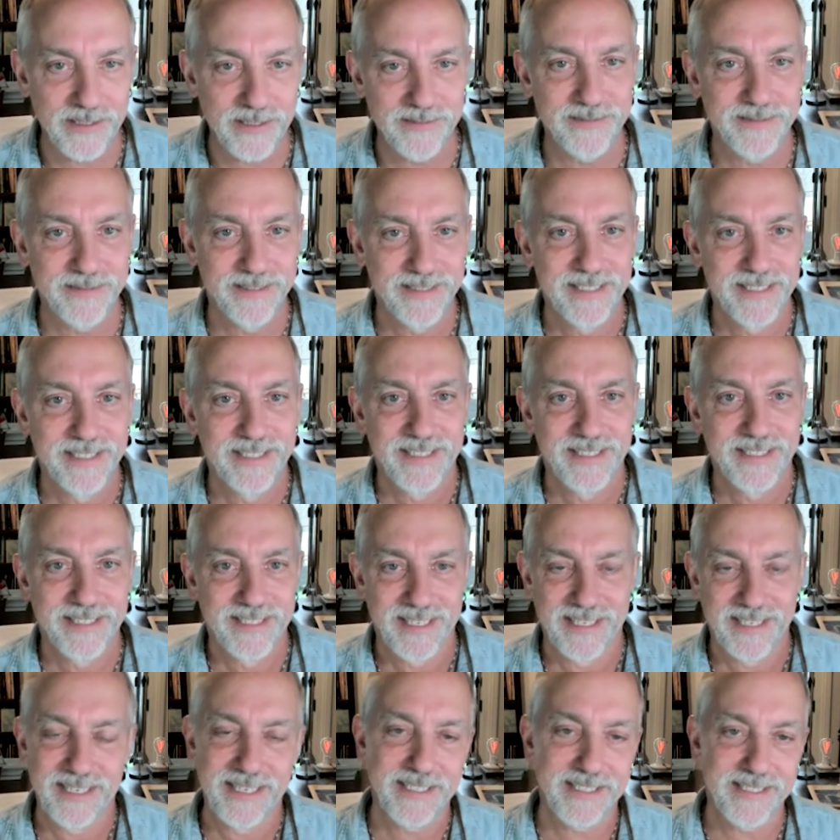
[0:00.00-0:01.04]
And
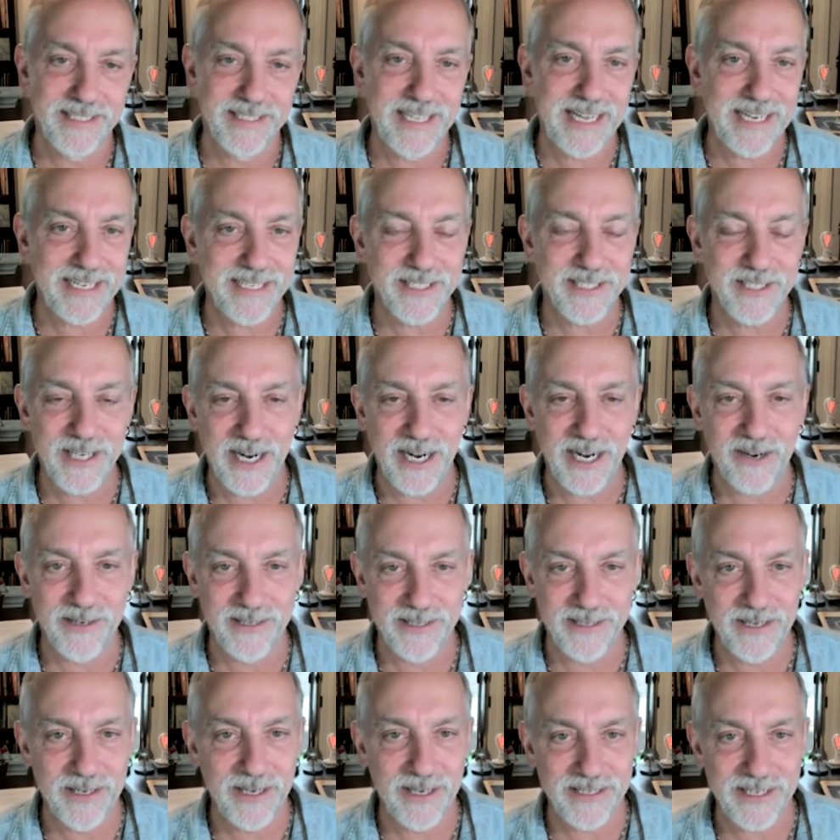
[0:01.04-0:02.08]
you get that gets tired, you
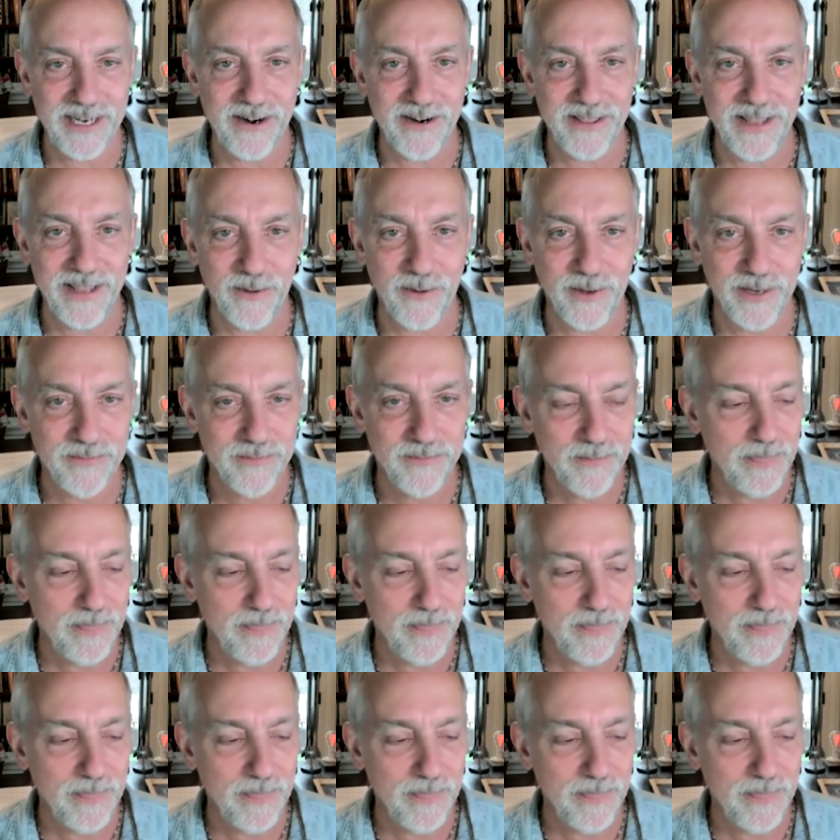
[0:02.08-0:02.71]
get tired of that one.